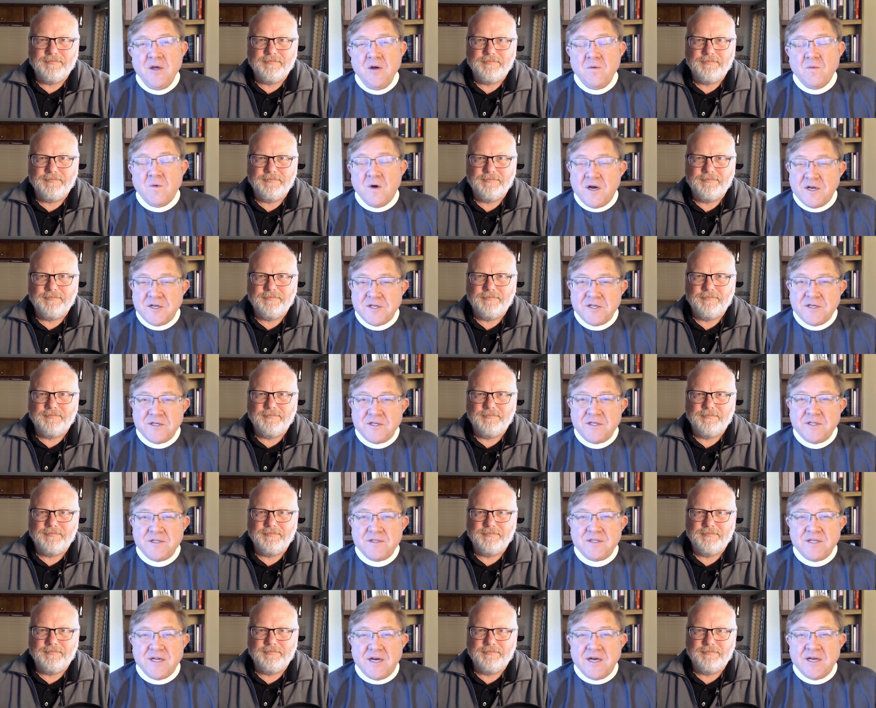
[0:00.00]

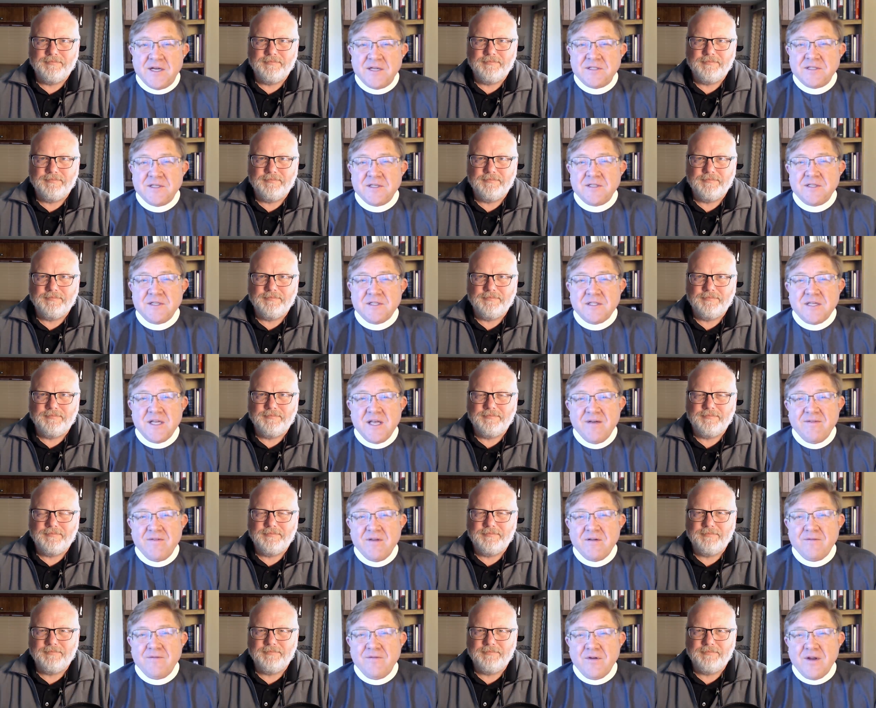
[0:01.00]
Speaker 1: Washington Diocese is
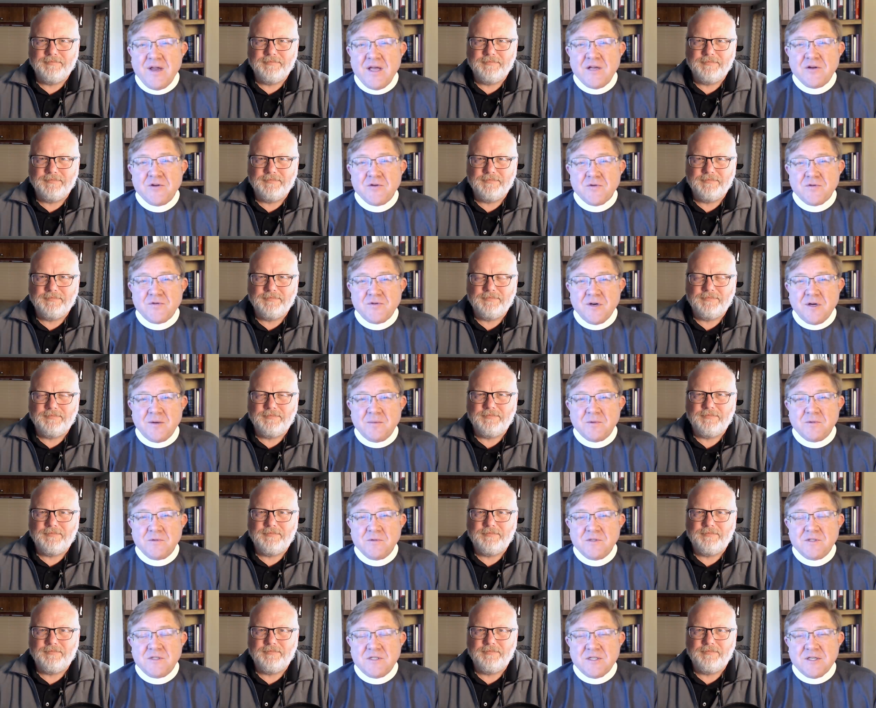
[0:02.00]
having financial
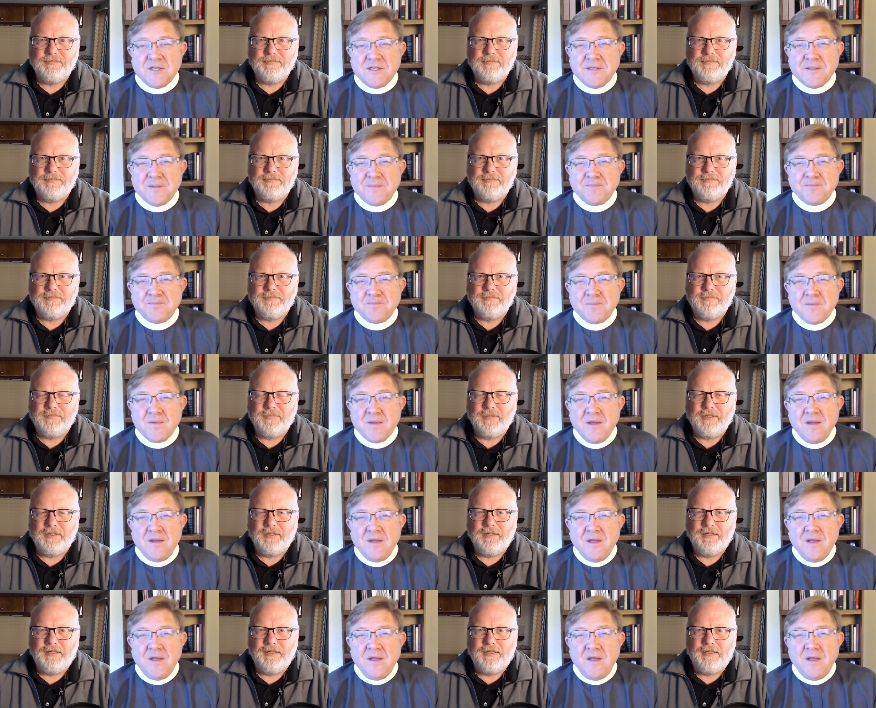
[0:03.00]
troubles,
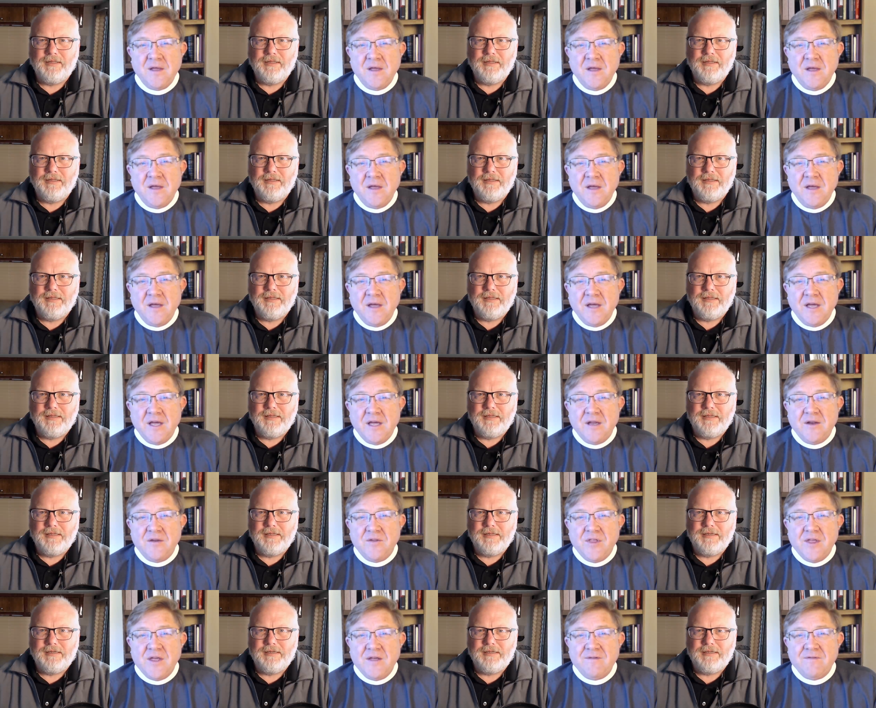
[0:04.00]
and
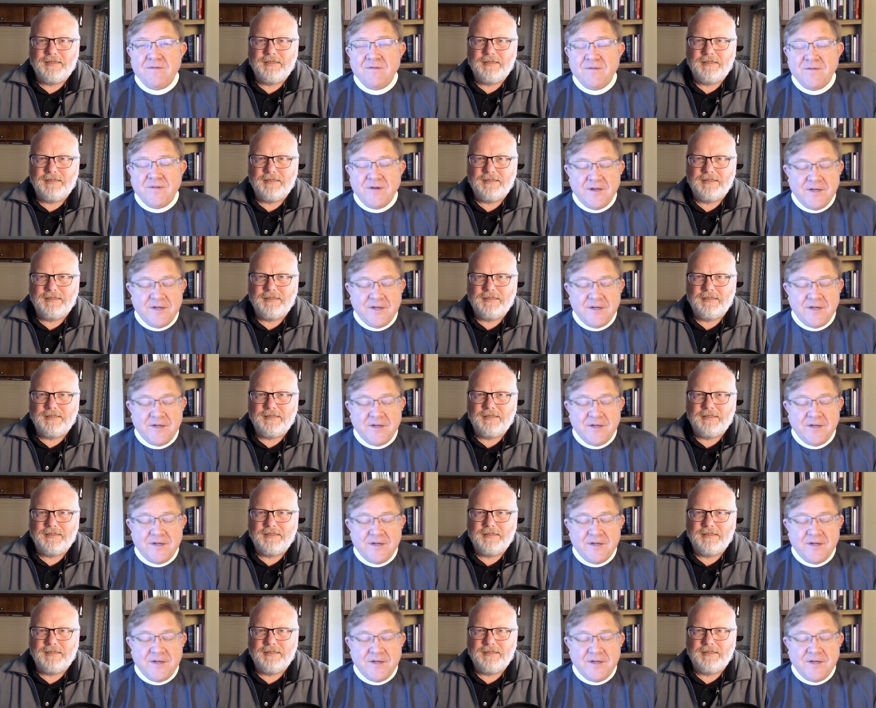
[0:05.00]
they've...